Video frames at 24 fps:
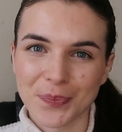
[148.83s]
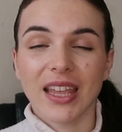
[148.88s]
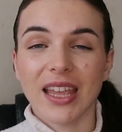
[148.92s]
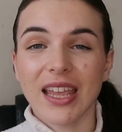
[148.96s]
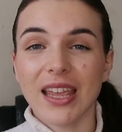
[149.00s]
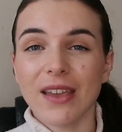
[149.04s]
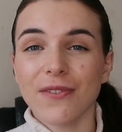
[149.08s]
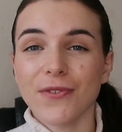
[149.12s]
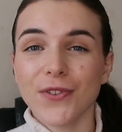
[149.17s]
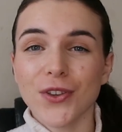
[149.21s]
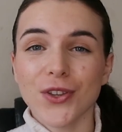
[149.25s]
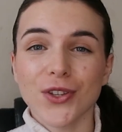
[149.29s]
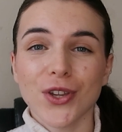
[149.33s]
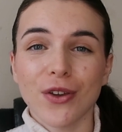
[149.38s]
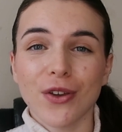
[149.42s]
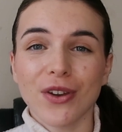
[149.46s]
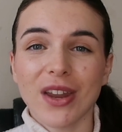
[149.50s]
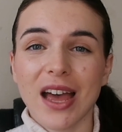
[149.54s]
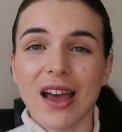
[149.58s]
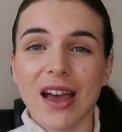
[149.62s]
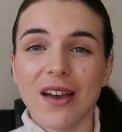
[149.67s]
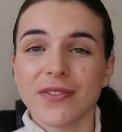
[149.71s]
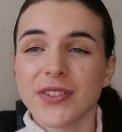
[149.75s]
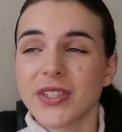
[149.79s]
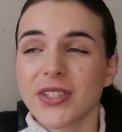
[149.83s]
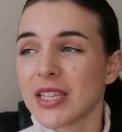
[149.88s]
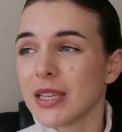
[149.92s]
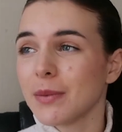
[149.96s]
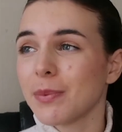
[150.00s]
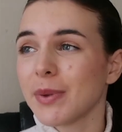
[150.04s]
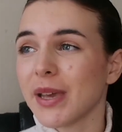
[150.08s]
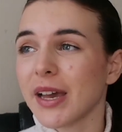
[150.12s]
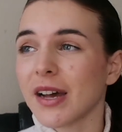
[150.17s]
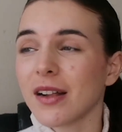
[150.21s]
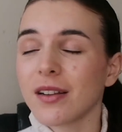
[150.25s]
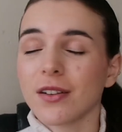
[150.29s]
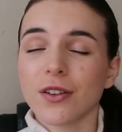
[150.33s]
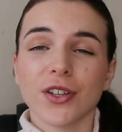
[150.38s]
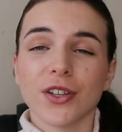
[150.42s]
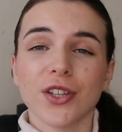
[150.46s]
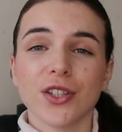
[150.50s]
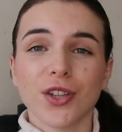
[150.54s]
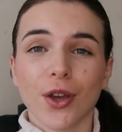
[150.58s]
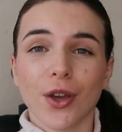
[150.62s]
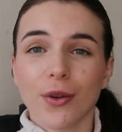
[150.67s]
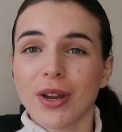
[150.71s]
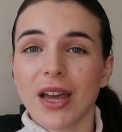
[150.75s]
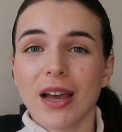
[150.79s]
If you don't have CBL or
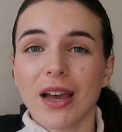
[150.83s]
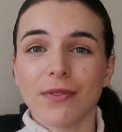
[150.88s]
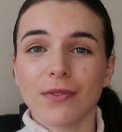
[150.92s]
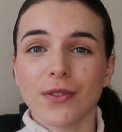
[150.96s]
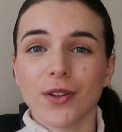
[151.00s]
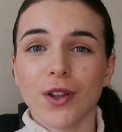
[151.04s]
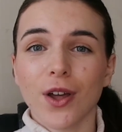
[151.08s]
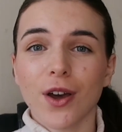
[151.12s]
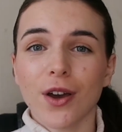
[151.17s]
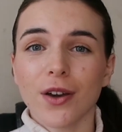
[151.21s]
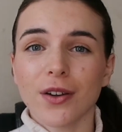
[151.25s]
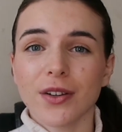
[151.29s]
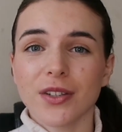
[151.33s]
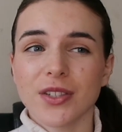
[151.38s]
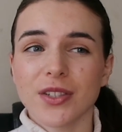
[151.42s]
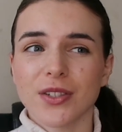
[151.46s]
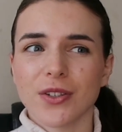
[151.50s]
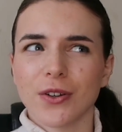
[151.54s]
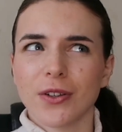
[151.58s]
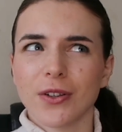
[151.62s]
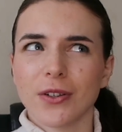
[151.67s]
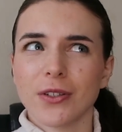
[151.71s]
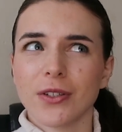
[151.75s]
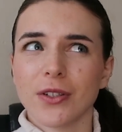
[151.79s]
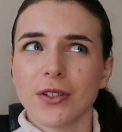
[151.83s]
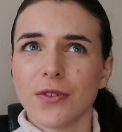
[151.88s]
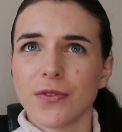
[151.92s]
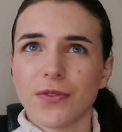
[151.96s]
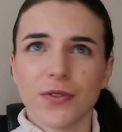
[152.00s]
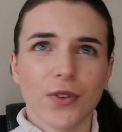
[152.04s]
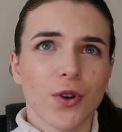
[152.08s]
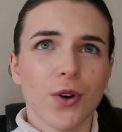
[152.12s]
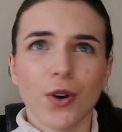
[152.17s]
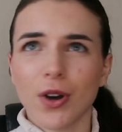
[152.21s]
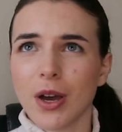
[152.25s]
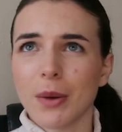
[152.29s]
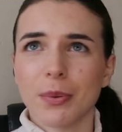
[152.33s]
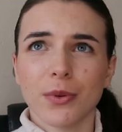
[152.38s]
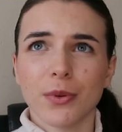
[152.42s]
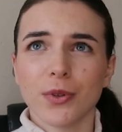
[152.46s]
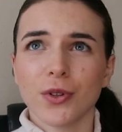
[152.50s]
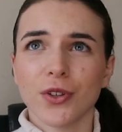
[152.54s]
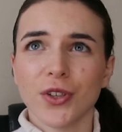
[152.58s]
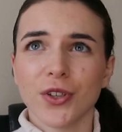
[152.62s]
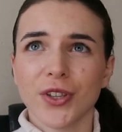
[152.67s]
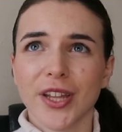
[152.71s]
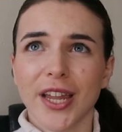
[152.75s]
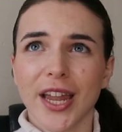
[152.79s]
you don't have LOCs and you've caught up on
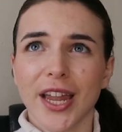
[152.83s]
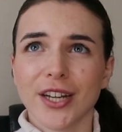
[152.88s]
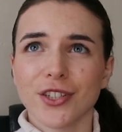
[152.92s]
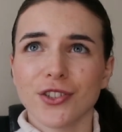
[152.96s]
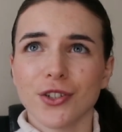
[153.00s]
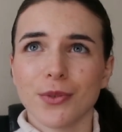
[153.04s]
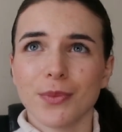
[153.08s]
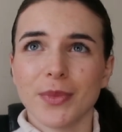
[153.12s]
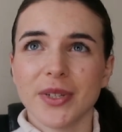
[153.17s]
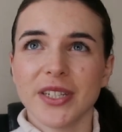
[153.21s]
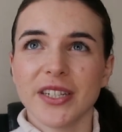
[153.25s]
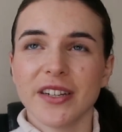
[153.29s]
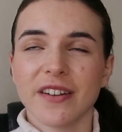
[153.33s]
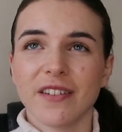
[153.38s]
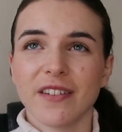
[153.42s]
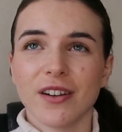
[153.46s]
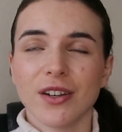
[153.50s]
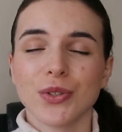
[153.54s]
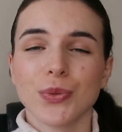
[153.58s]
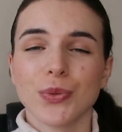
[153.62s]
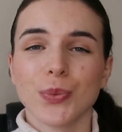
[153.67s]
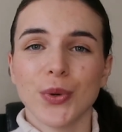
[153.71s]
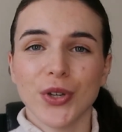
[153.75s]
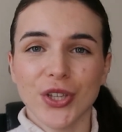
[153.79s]
all your lecture materials,